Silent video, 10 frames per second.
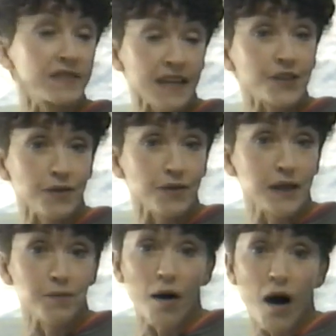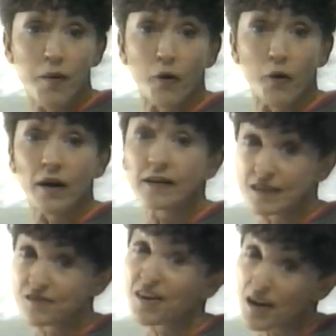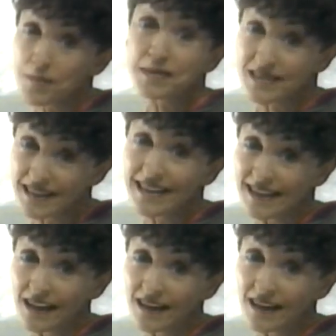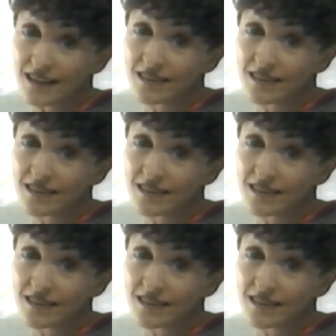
saturated palm oil is very misleading.